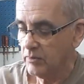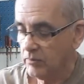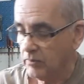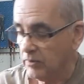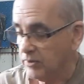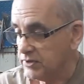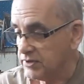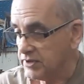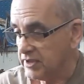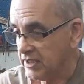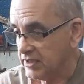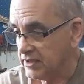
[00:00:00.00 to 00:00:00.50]

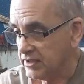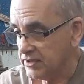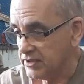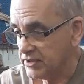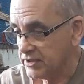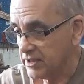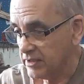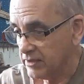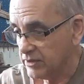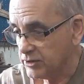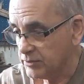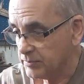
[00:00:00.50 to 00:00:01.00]
Once at the
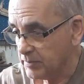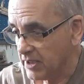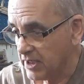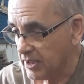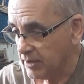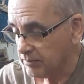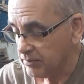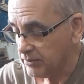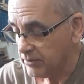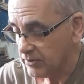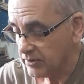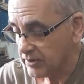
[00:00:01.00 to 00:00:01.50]

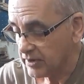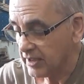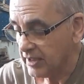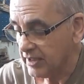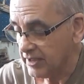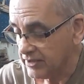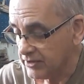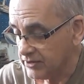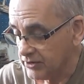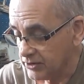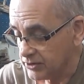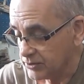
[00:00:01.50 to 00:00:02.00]
spark plug,
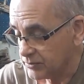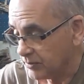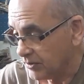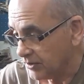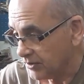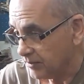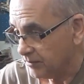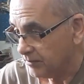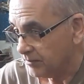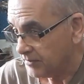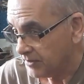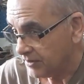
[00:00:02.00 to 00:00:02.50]
it does
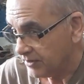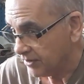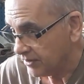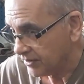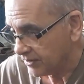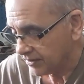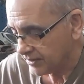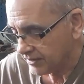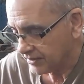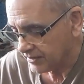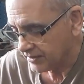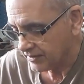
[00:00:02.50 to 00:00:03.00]
what
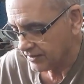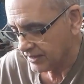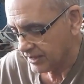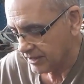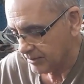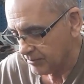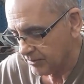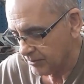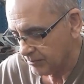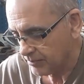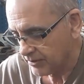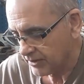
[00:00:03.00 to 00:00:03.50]
the
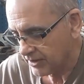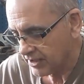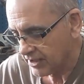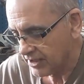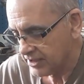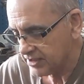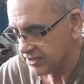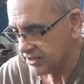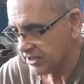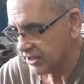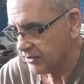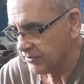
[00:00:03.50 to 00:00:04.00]
name
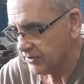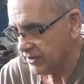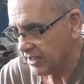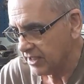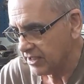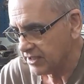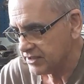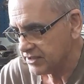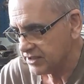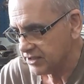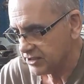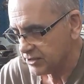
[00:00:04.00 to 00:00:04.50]
implies, it
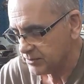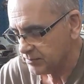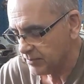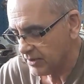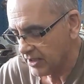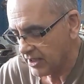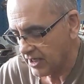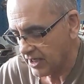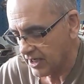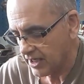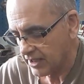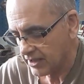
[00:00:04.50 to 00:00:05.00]
creates a
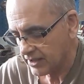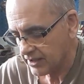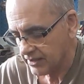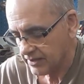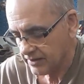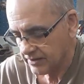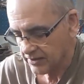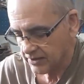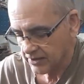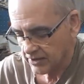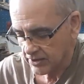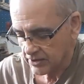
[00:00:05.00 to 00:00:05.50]
spark.
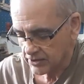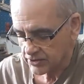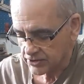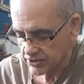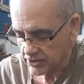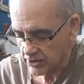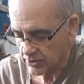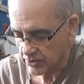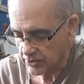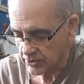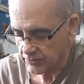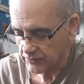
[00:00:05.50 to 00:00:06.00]

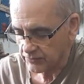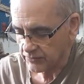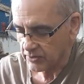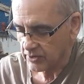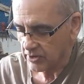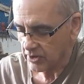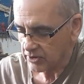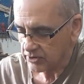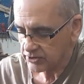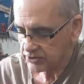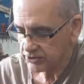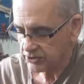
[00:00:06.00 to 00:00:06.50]
So you've
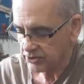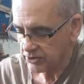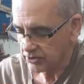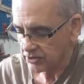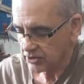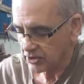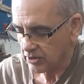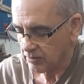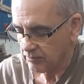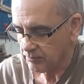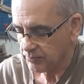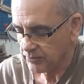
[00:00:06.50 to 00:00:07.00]
got your
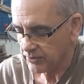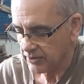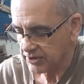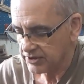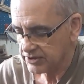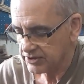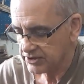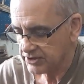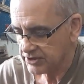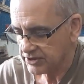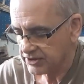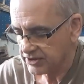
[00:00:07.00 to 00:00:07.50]

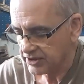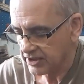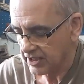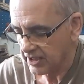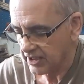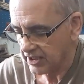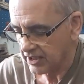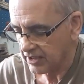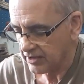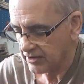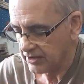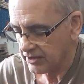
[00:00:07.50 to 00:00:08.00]

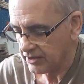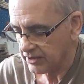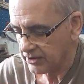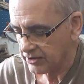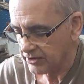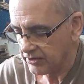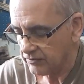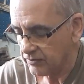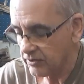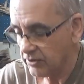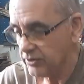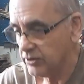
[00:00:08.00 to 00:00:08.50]

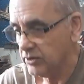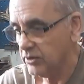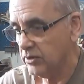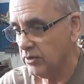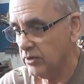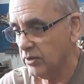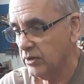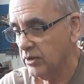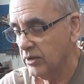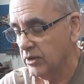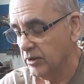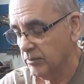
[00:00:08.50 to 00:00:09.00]
you've got
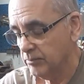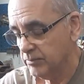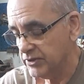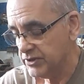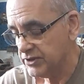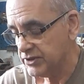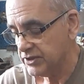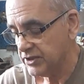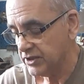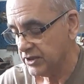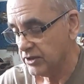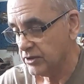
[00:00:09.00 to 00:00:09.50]
your
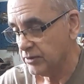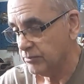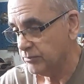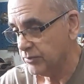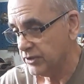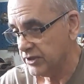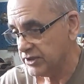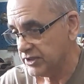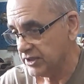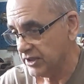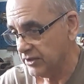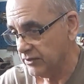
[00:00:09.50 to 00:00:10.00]
piston
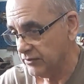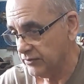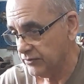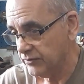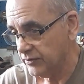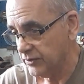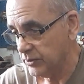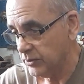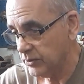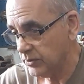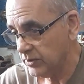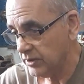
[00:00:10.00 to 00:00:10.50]
compressing the
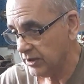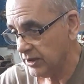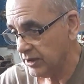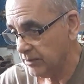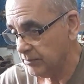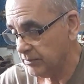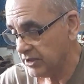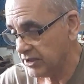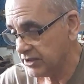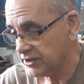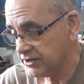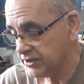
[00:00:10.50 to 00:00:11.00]
fuel
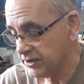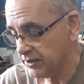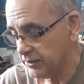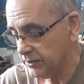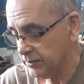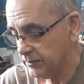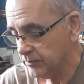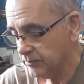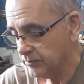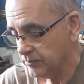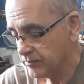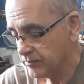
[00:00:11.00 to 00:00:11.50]
air mixture